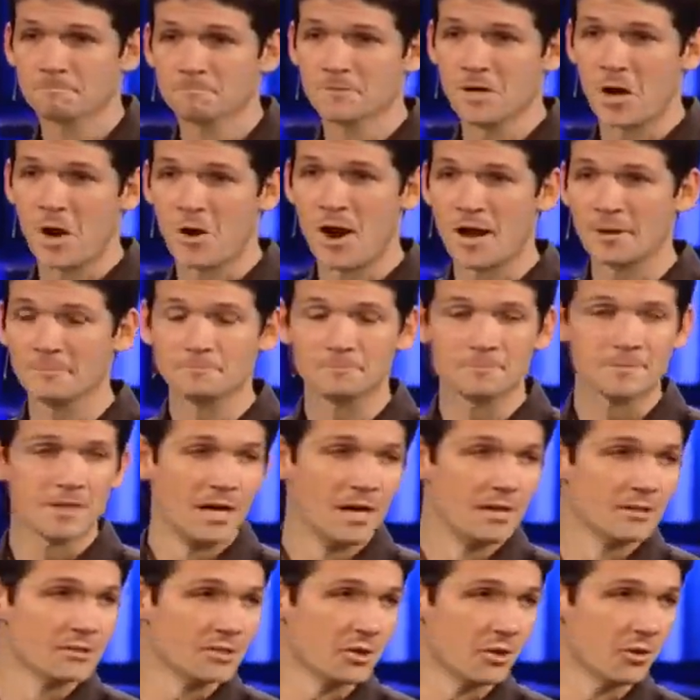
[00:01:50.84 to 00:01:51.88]
All right.
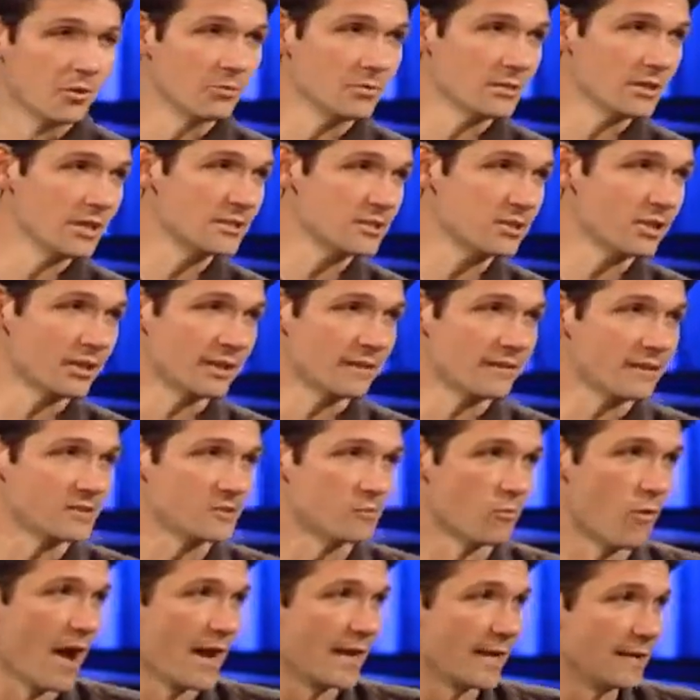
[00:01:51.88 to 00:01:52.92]
So let's look at this
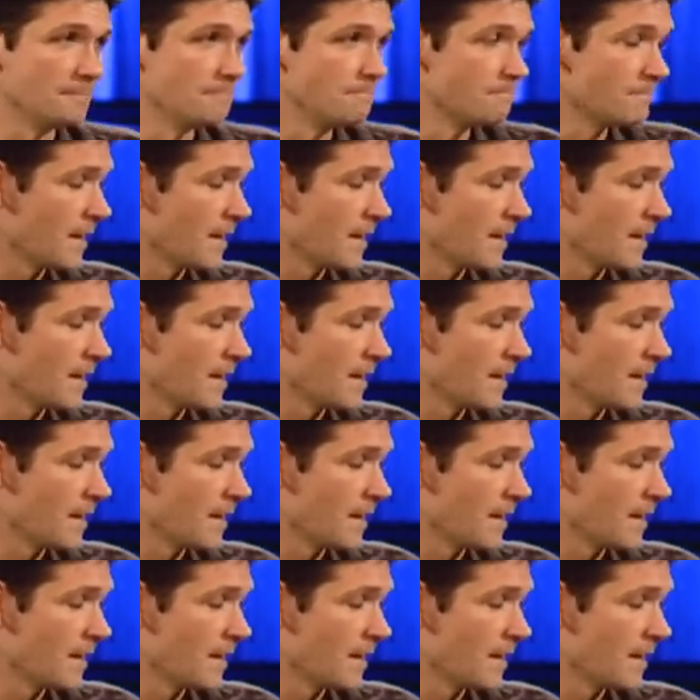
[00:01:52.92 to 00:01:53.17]
wedding.